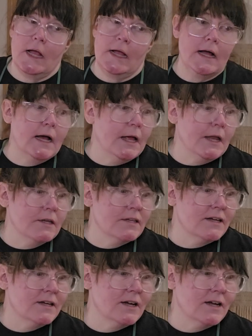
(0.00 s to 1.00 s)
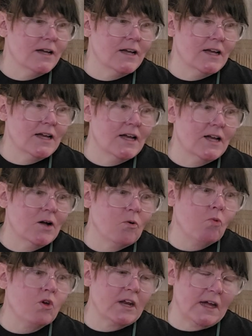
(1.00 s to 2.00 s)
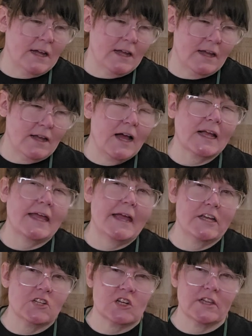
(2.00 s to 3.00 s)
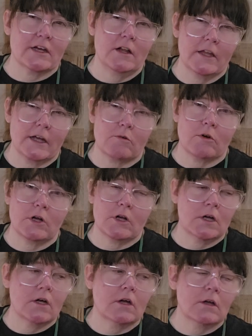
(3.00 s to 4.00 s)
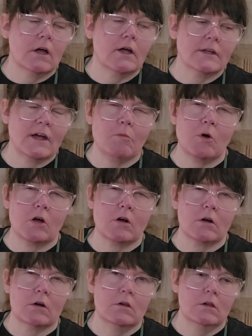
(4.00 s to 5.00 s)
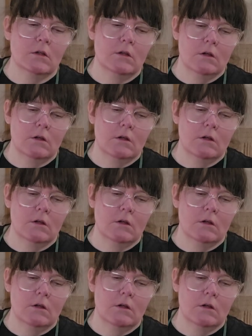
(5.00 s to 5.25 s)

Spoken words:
And when I'll like run a tap water